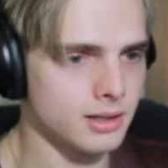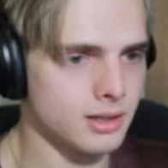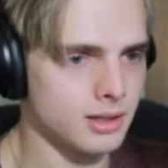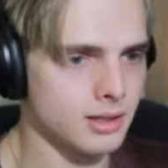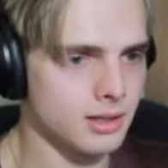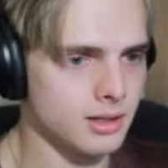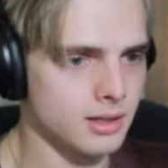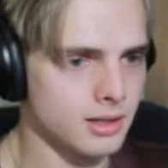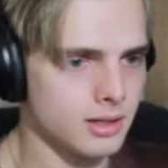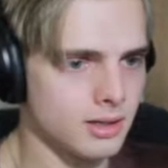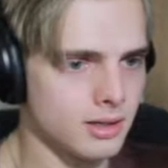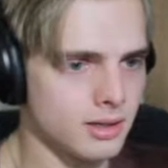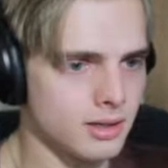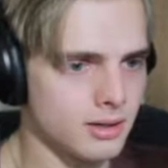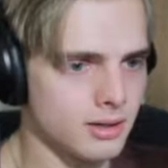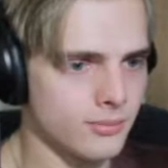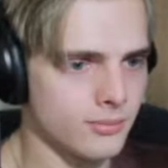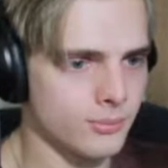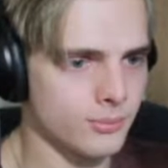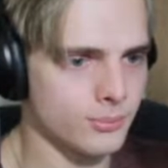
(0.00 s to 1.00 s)

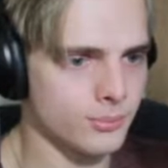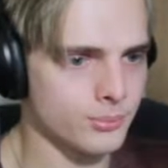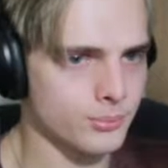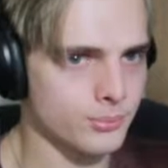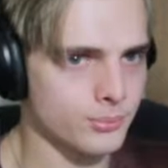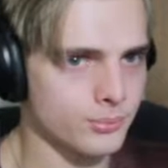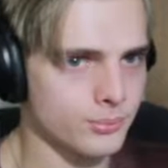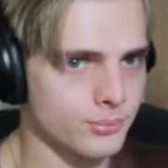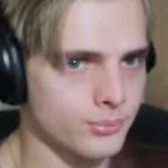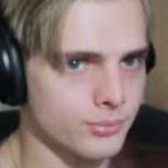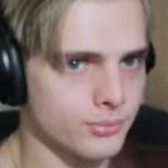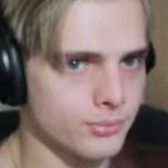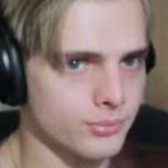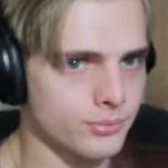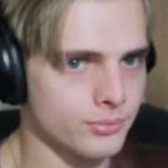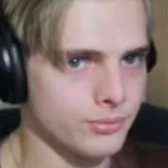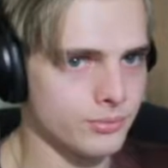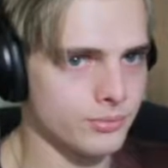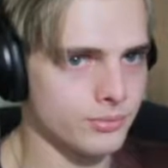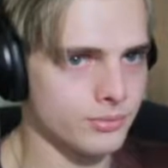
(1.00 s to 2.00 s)

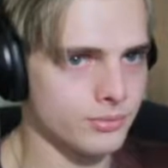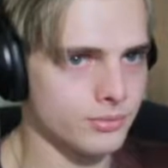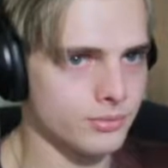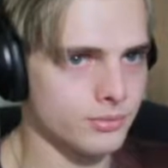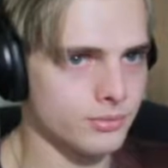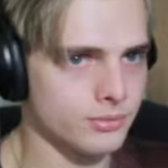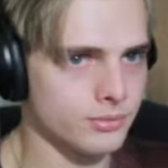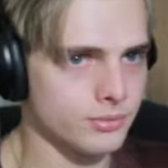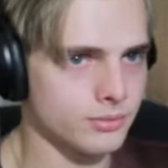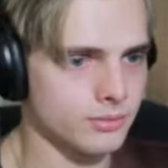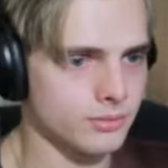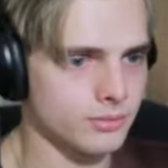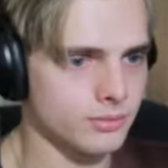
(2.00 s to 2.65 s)
No one is speaking in this clip.